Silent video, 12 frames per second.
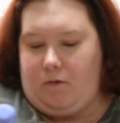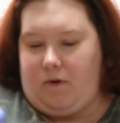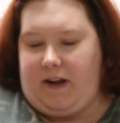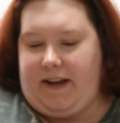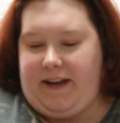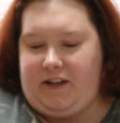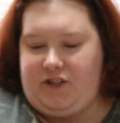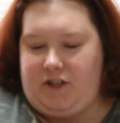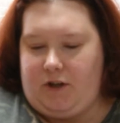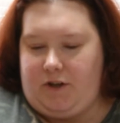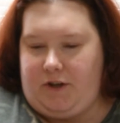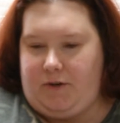what I can
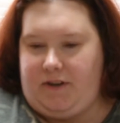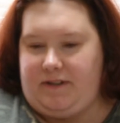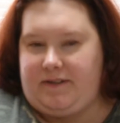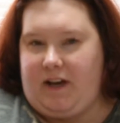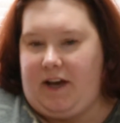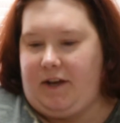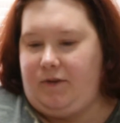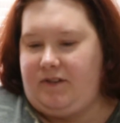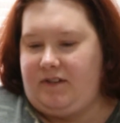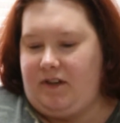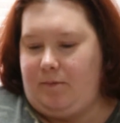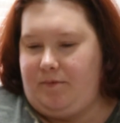show you is I
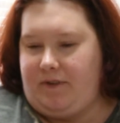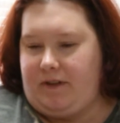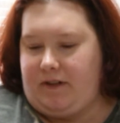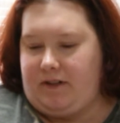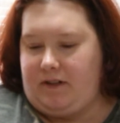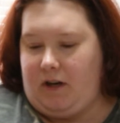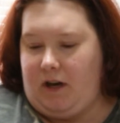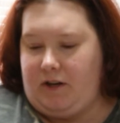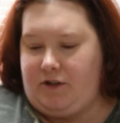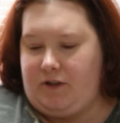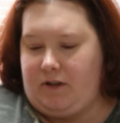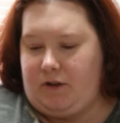used up the
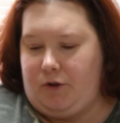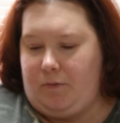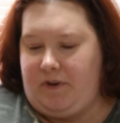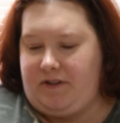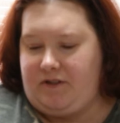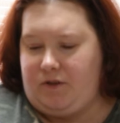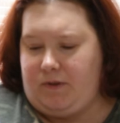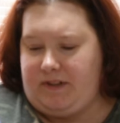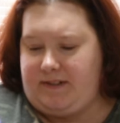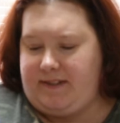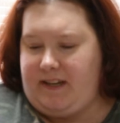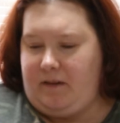Tatcha Luminous
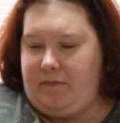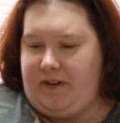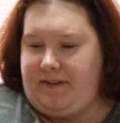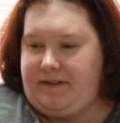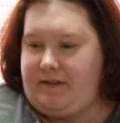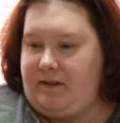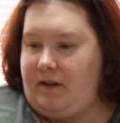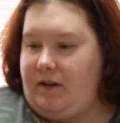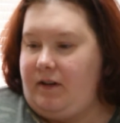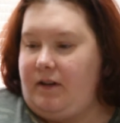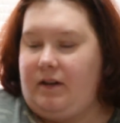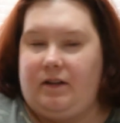Dewy Skin Mist.
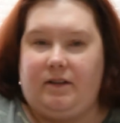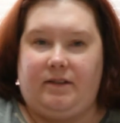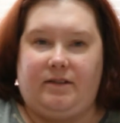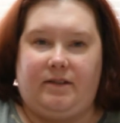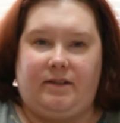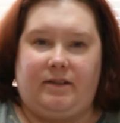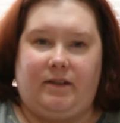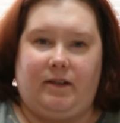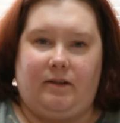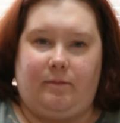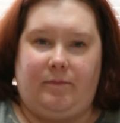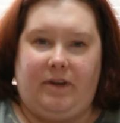This is
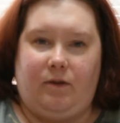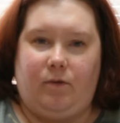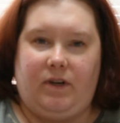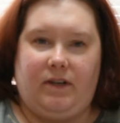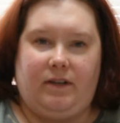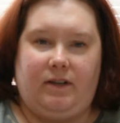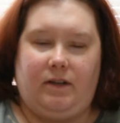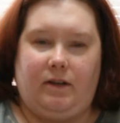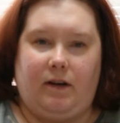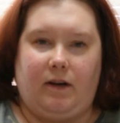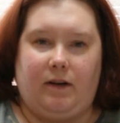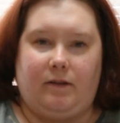the big one.
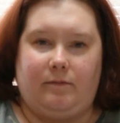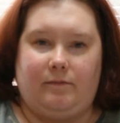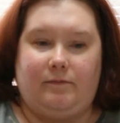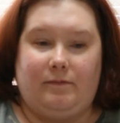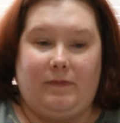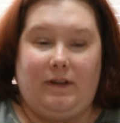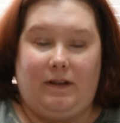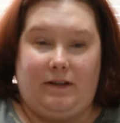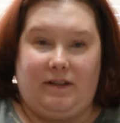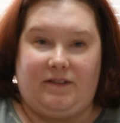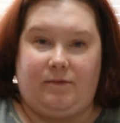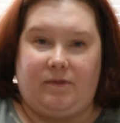Um,
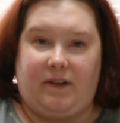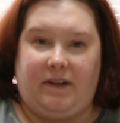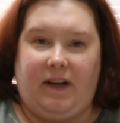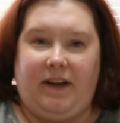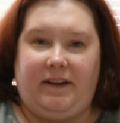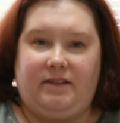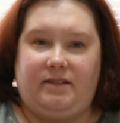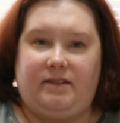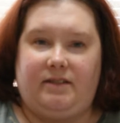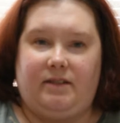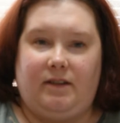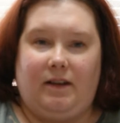this is really
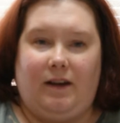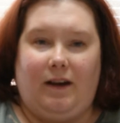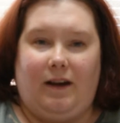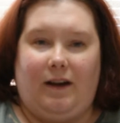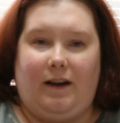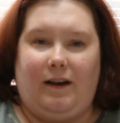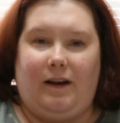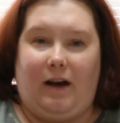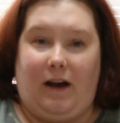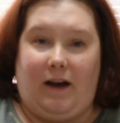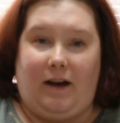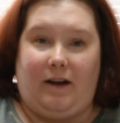nice.
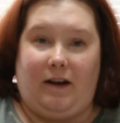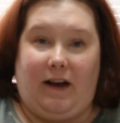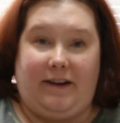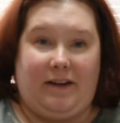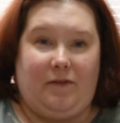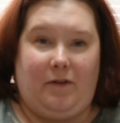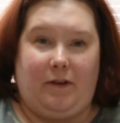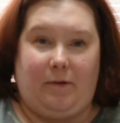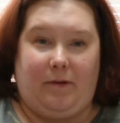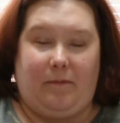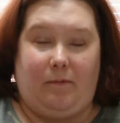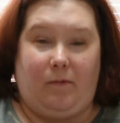Uh, I
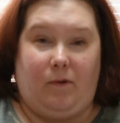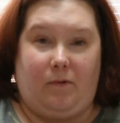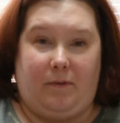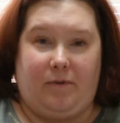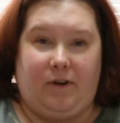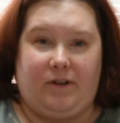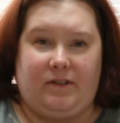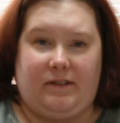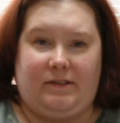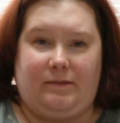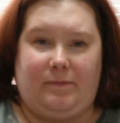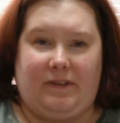definitely will
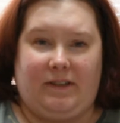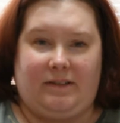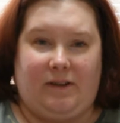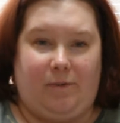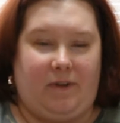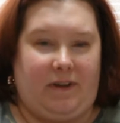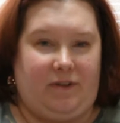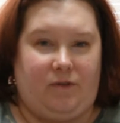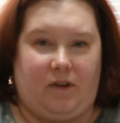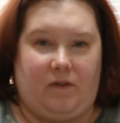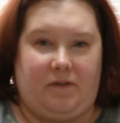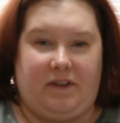repurchase because I really
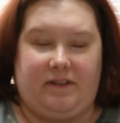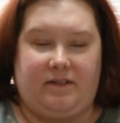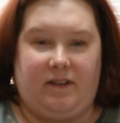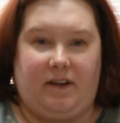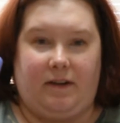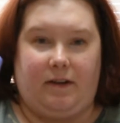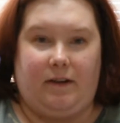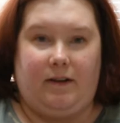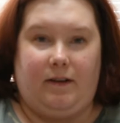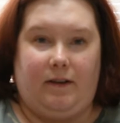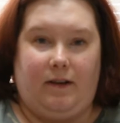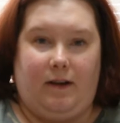do love this and
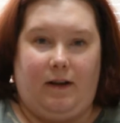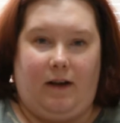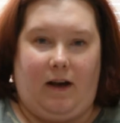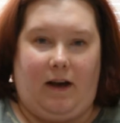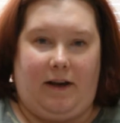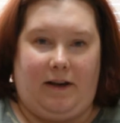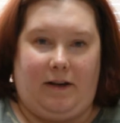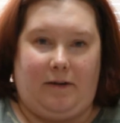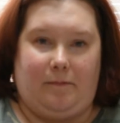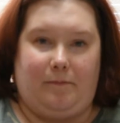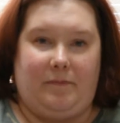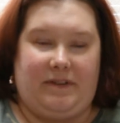
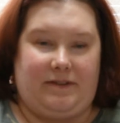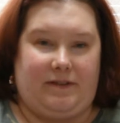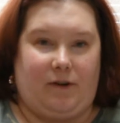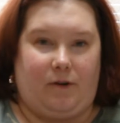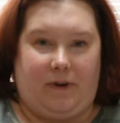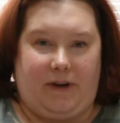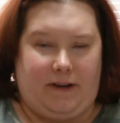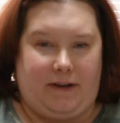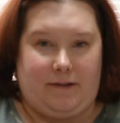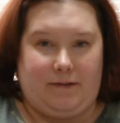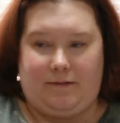I miss it already.